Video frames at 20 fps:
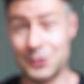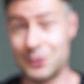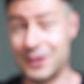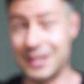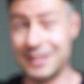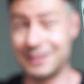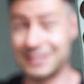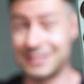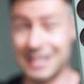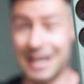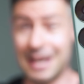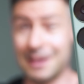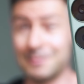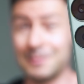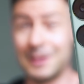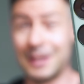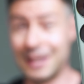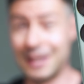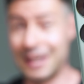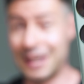during the
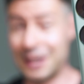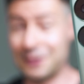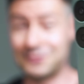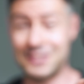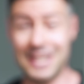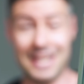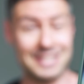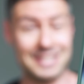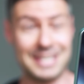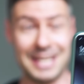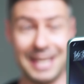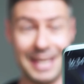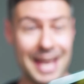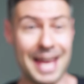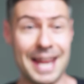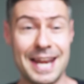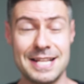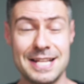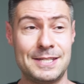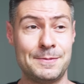time of testing,
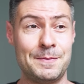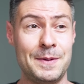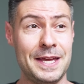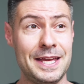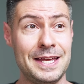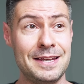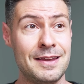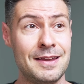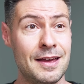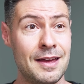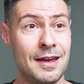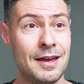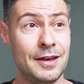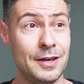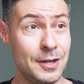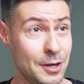and it's been,